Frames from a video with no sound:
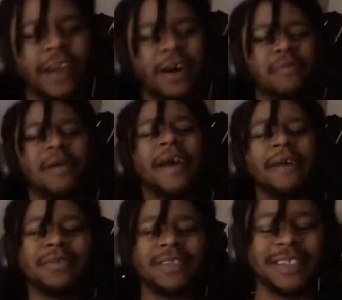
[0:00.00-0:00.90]
down, man.
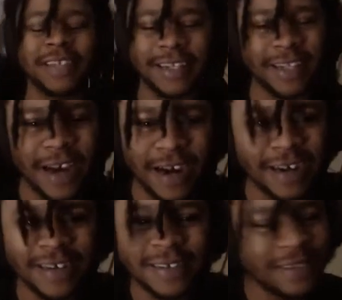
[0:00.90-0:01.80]
It was just like,
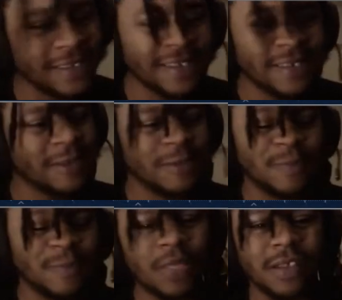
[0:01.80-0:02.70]
nah,
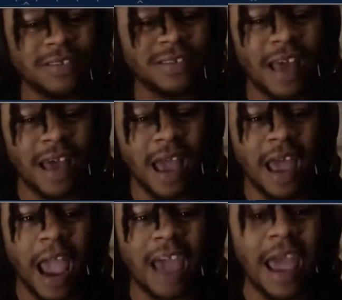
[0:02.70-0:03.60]
this.
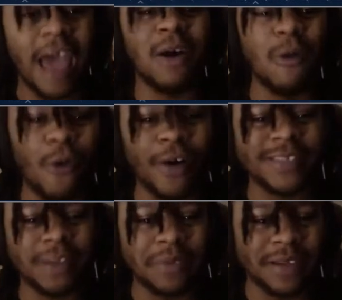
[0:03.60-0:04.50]
I don't want
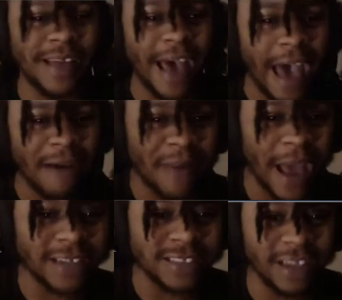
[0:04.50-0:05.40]
something that I'm
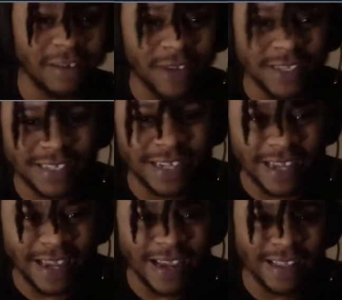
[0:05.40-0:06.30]
actually invested
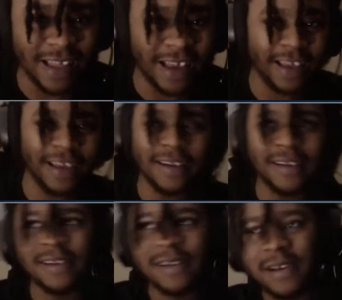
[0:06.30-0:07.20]
in and like
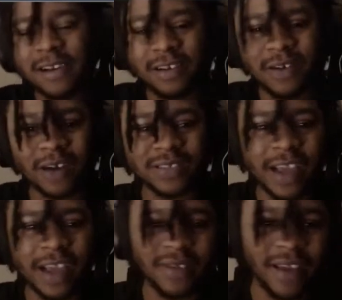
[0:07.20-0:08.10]

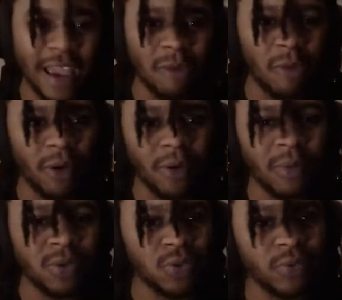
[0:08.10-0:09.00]
outside of the game
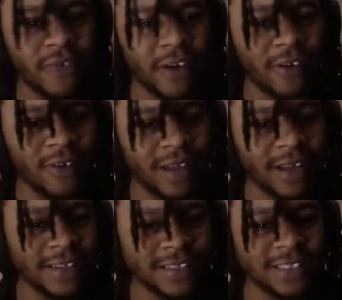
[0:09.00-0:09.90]
realm to fail.
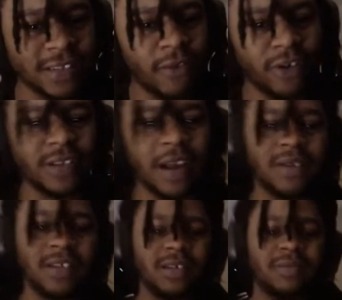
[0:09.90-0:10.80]
Like this is the first
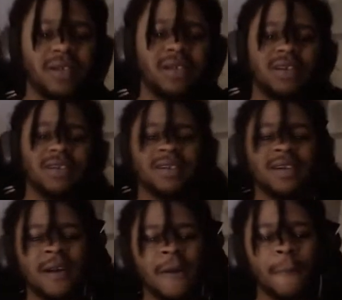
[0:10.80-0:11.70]
time this has been done,
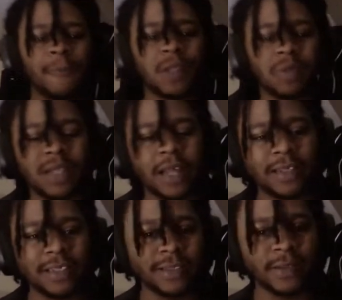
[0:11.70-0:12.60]
something like
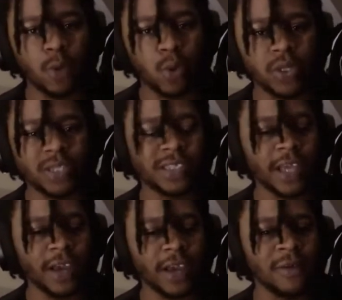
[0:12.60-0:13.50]
this on this
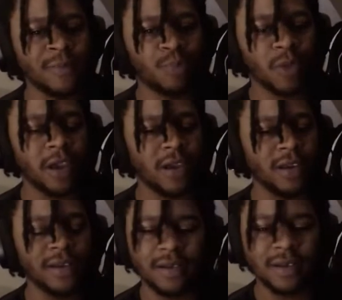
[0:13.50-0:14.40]
scale,
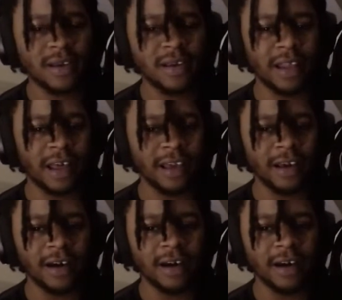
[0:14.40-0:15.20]
and like